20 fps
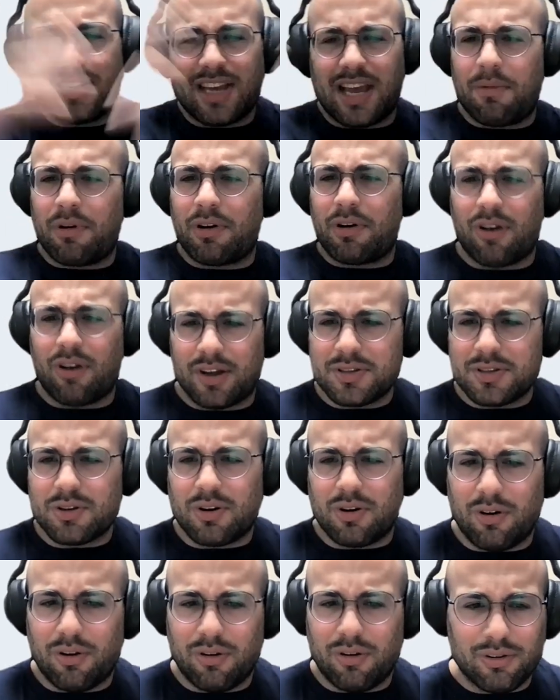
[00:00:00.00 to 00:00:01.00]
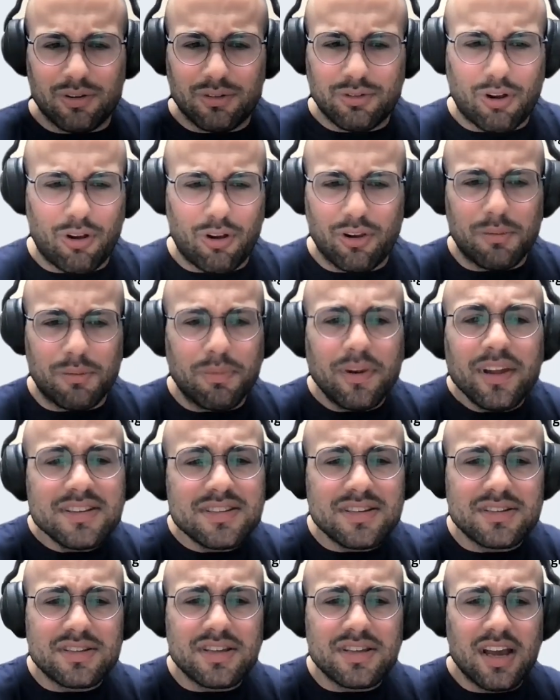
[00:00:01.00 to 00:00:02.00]
the same across all the
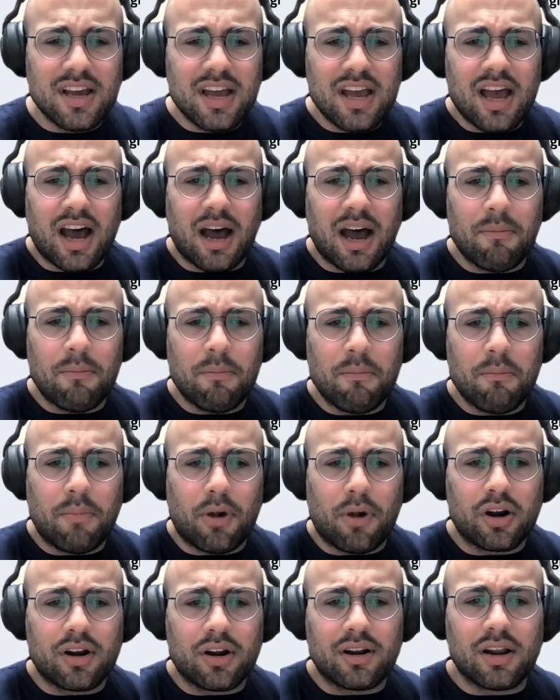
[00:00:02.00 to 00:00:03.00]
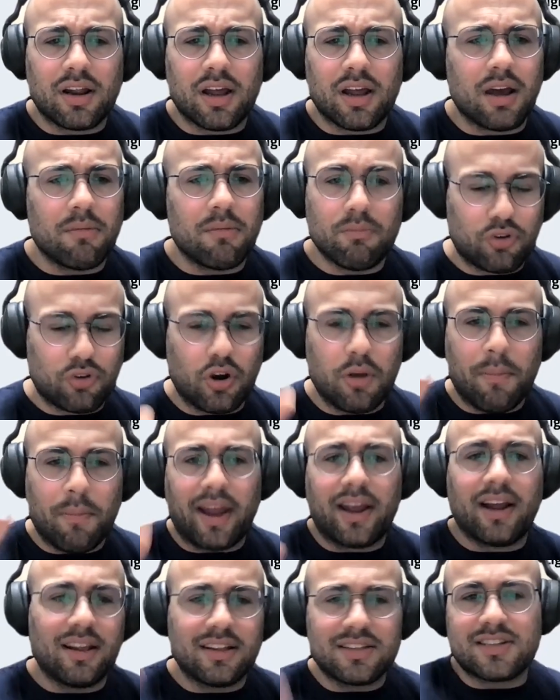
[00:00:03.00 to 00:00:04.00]
places?
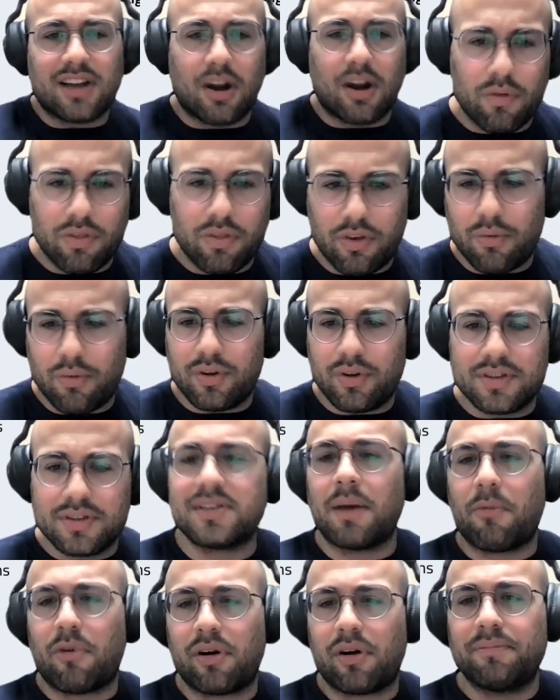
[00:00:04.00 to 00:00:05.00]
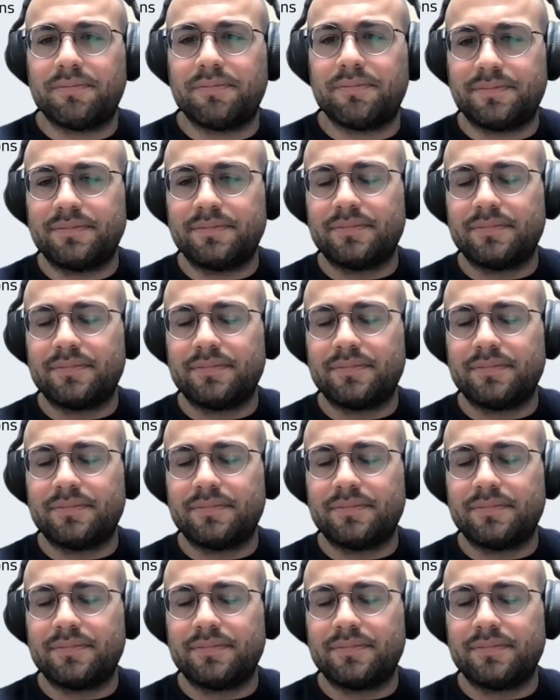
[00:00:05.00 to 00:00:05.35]
Michael, let's start with you this time around.